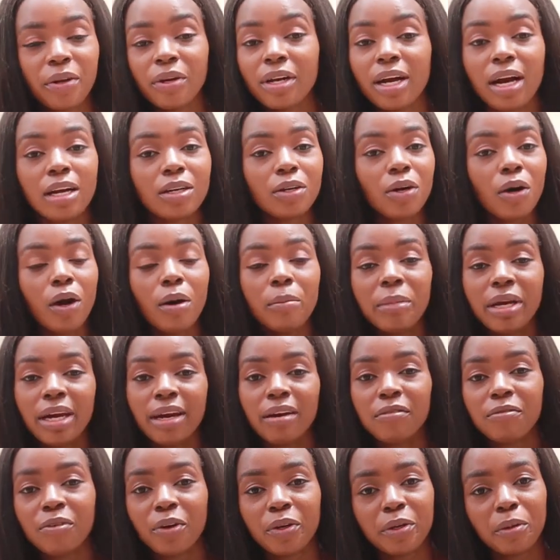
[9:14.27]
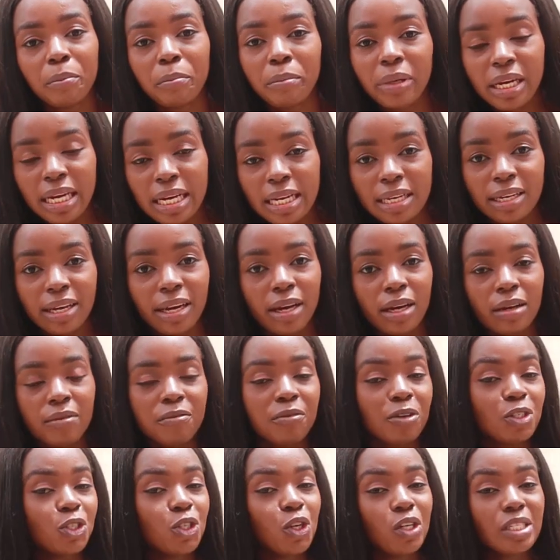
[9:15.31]
you can come here for your picnic,
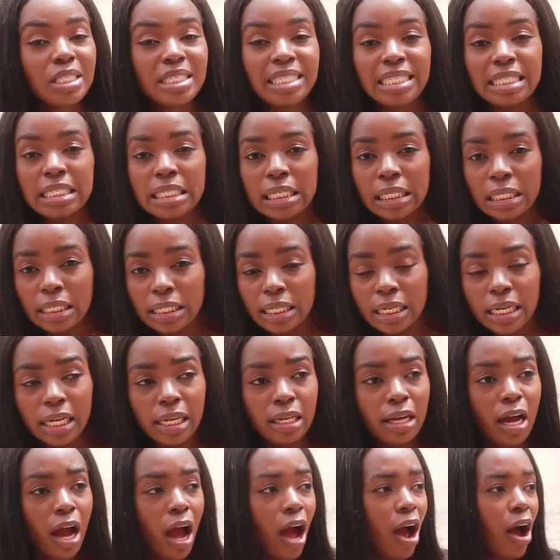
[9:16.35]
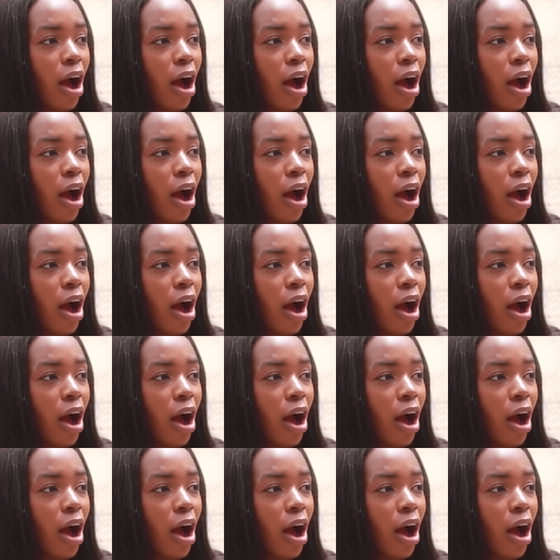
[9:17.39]
for just chilling.